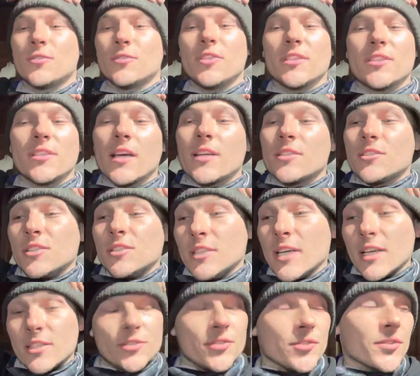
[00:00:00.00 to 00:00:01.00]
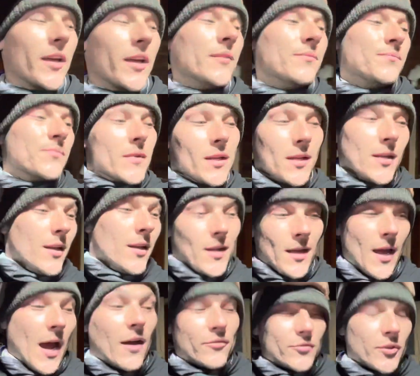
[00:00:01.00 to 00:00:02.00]
just actually yesterday,
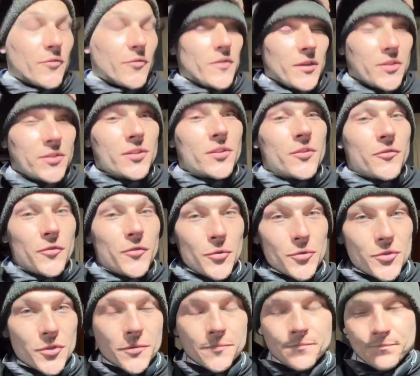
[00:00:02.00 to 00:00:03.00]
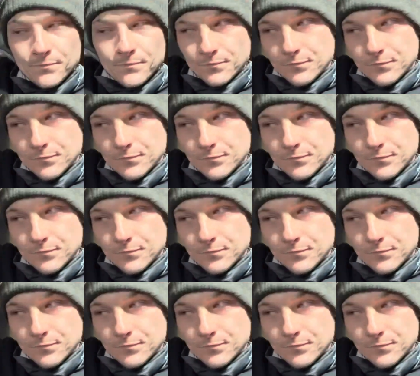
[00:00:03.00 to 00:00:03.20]
after I finished the diffuser,